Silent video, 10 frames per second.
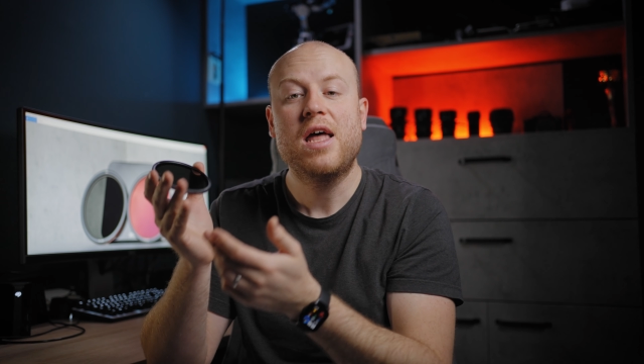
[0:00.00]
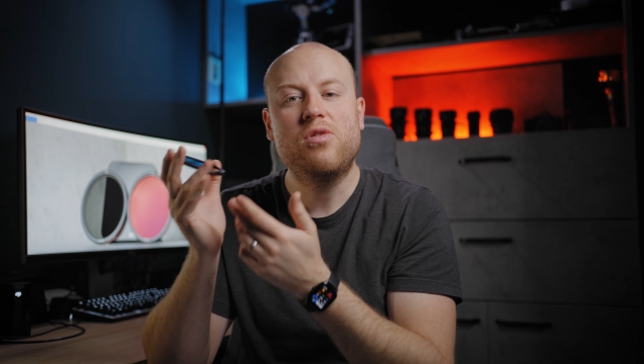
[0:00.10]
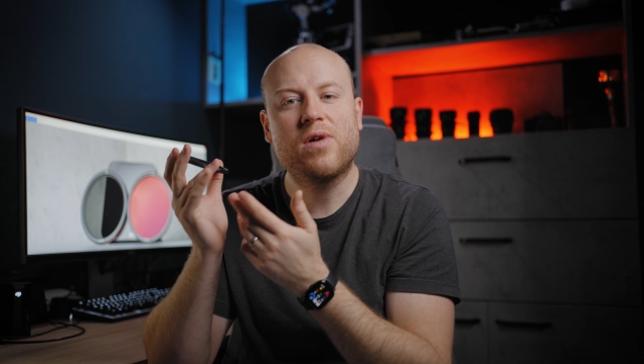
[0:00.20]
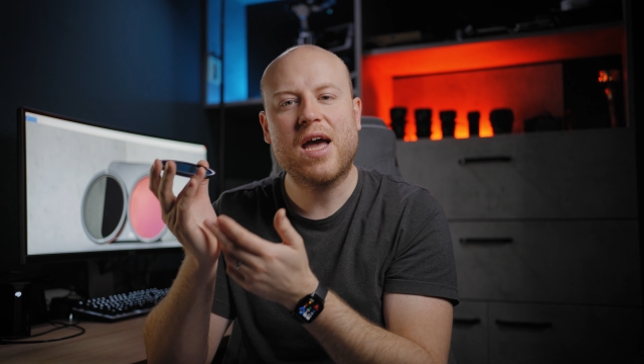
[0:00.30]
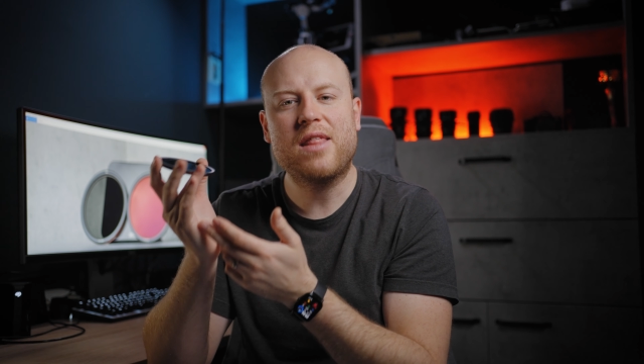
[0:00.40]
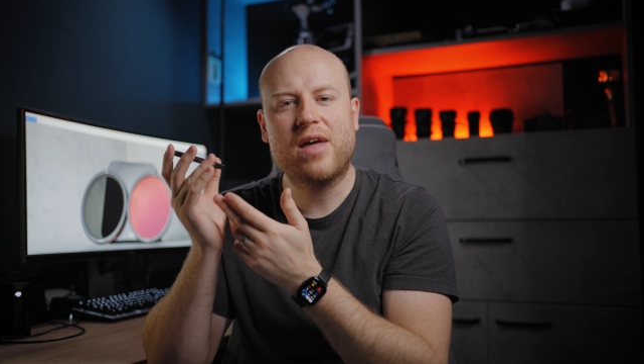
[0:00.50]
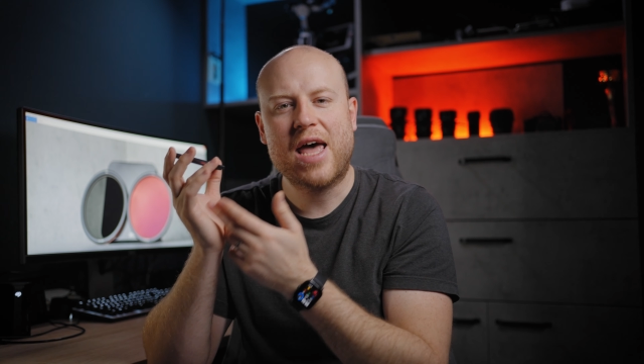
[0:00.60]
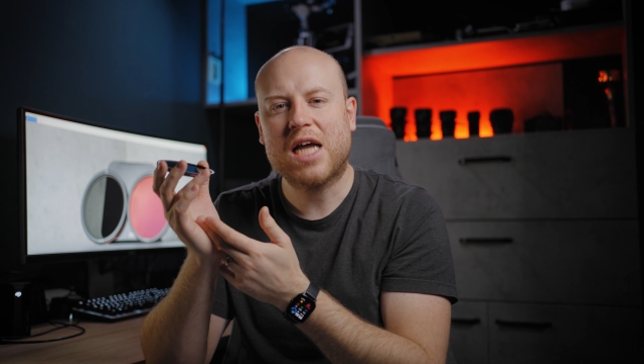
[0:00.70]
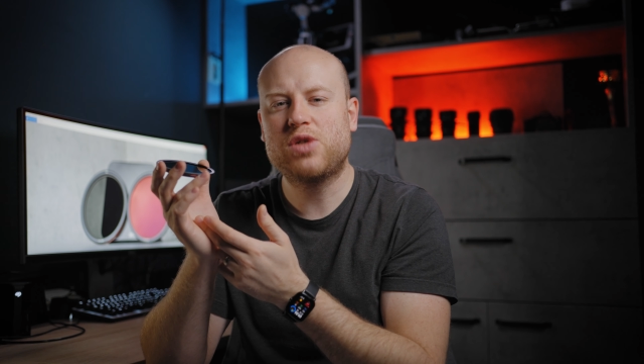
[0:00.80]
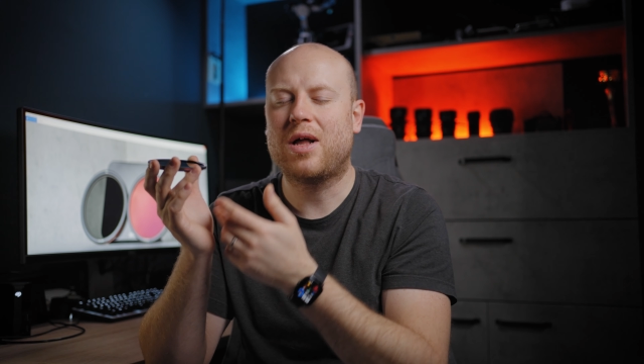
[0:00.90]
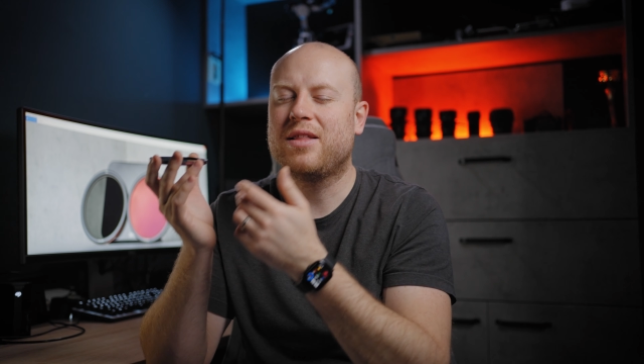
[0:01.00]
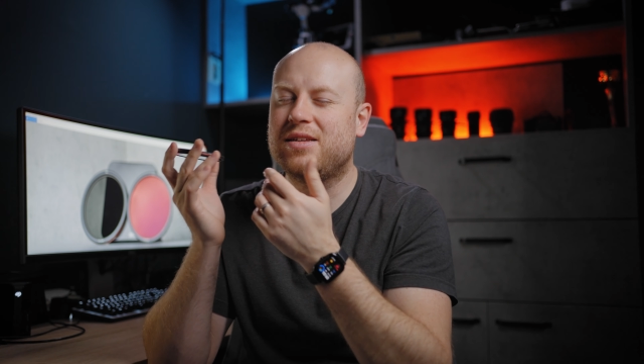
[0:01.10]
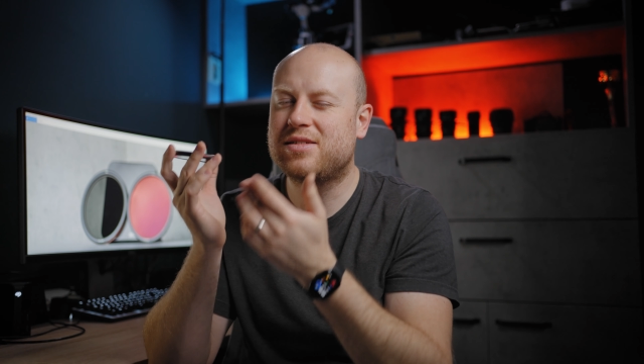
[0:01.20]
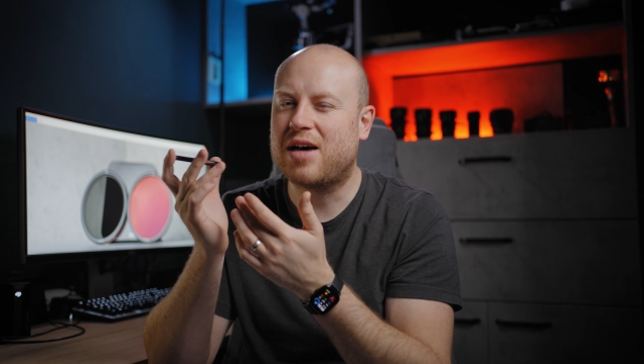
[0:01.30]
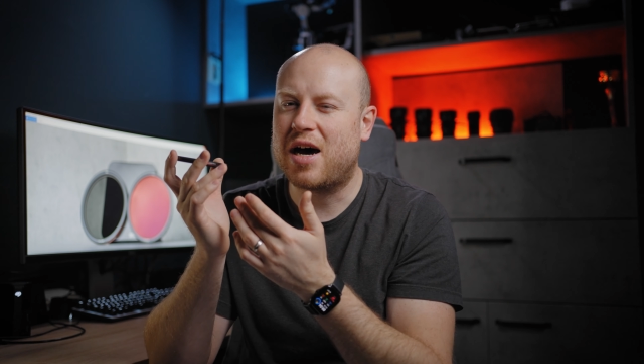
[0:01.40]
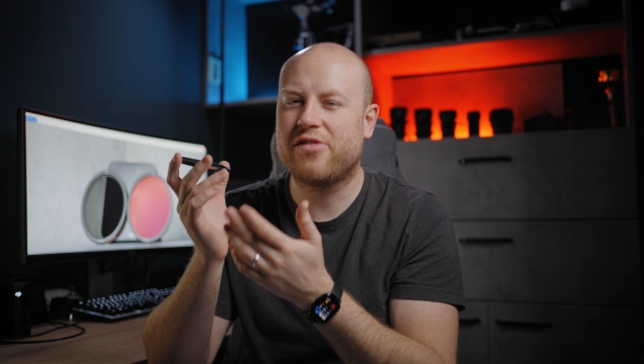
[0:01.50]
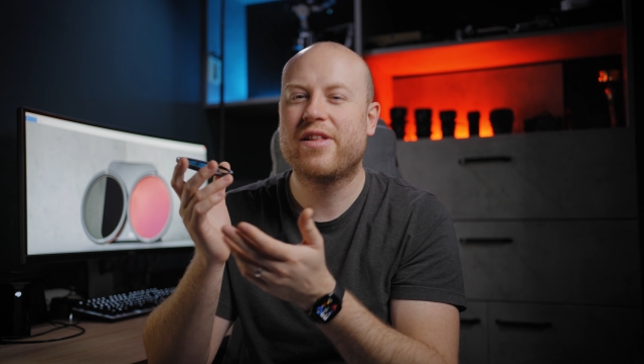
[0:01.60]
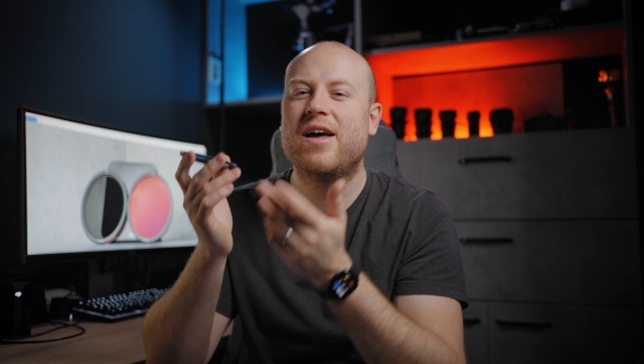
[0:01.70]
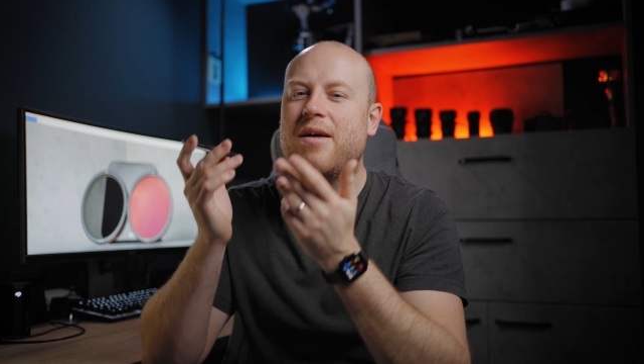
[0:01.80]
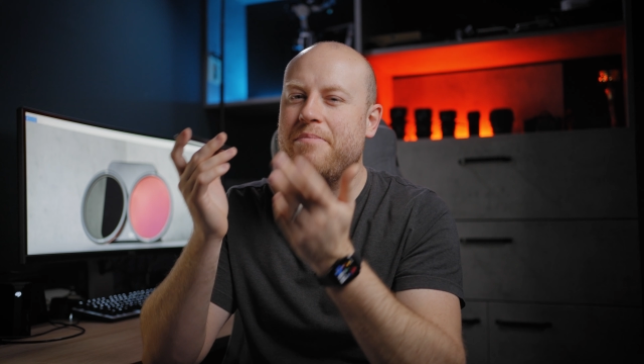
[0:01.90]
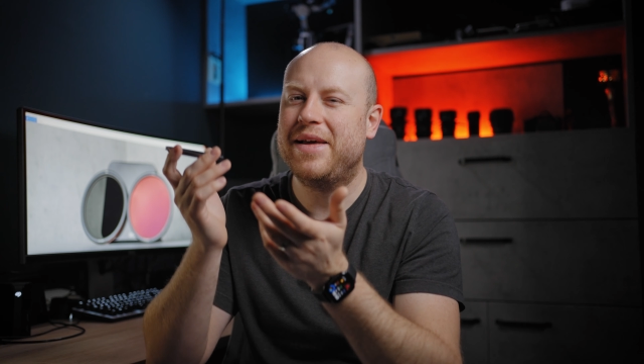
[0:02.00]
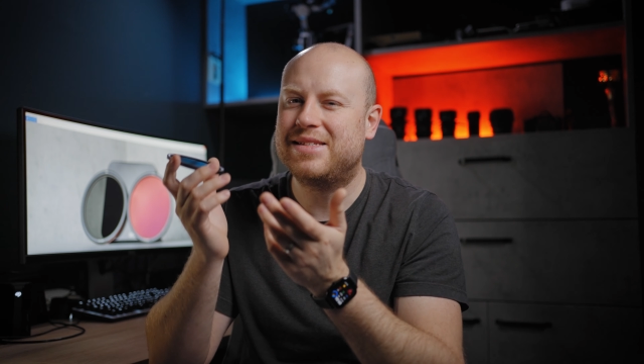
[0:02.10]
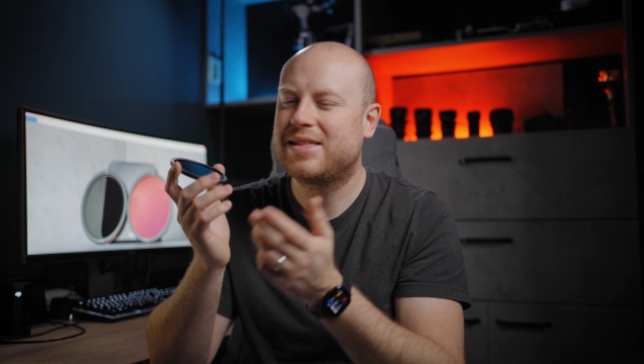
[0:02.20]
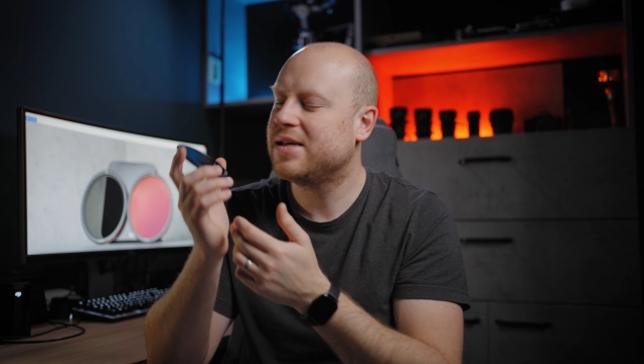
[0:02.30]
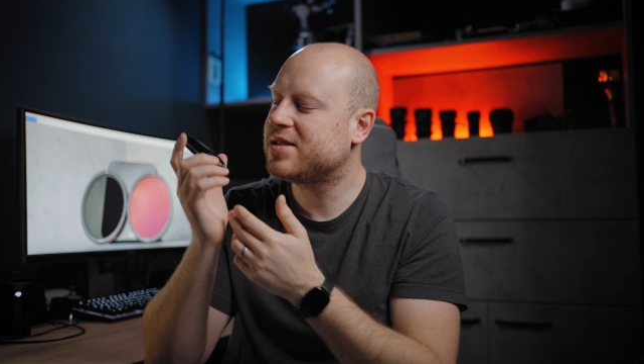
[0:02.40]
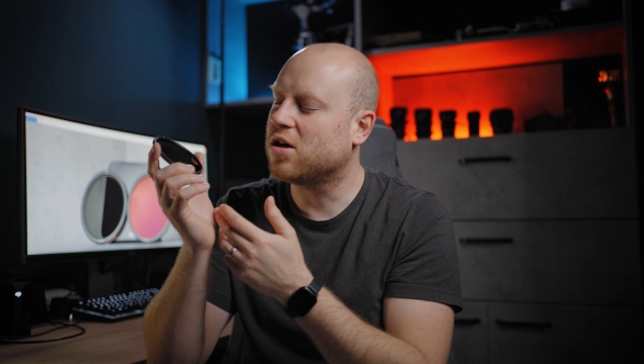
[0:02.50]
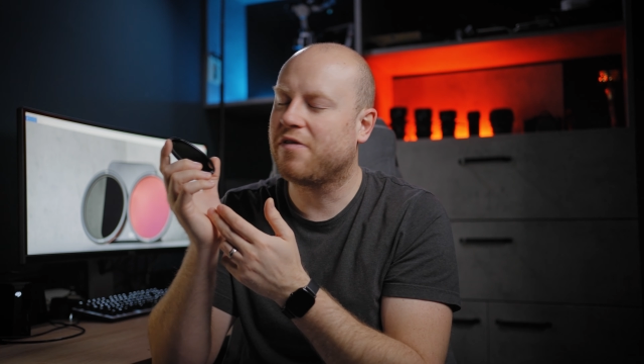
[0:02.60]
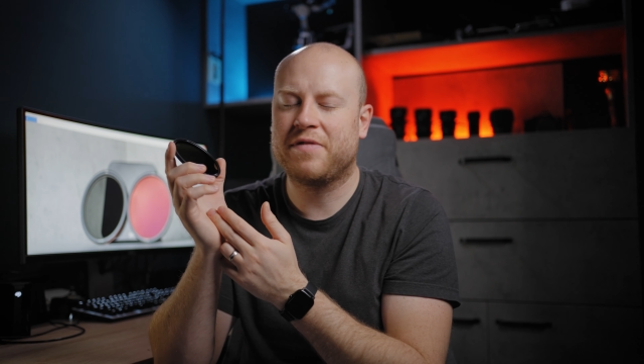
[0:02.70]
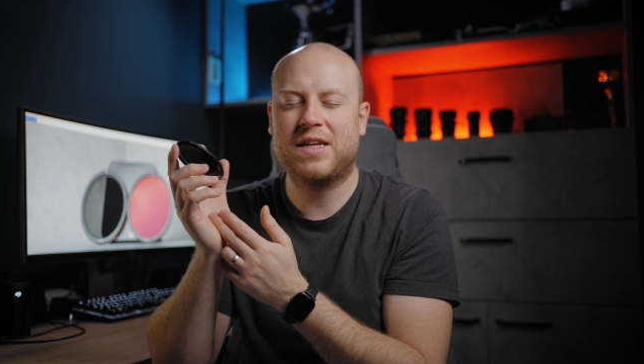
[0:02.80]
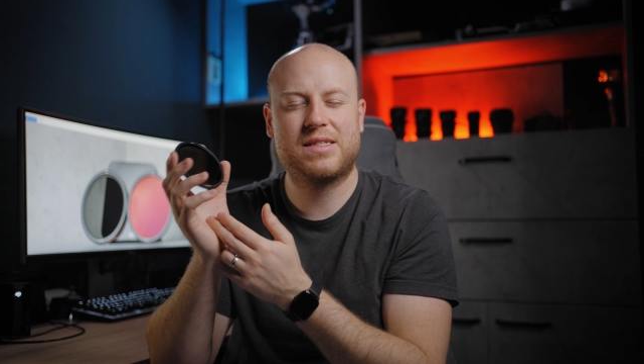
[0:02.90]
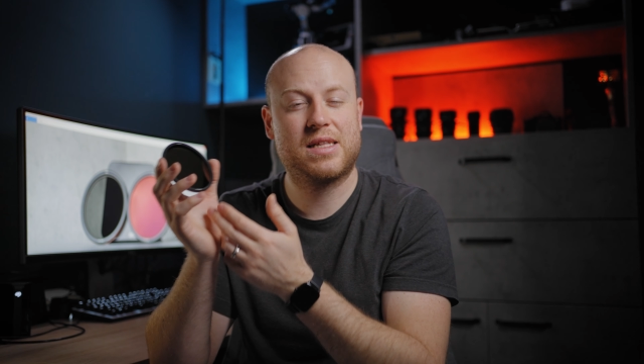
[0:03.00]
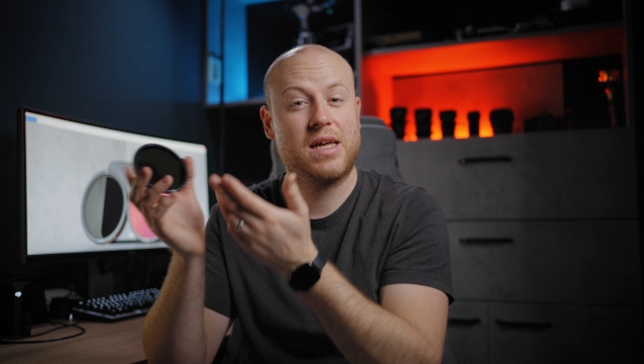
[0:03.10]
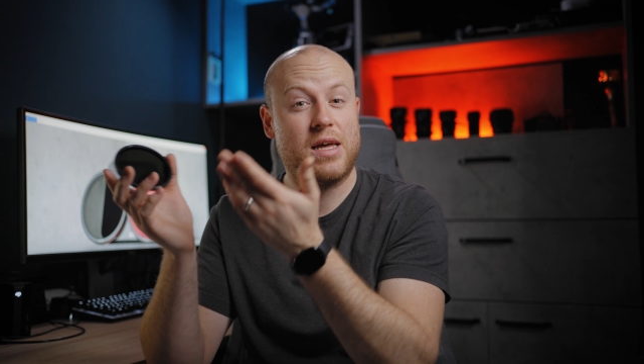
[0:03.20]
to get the actual desired mist softness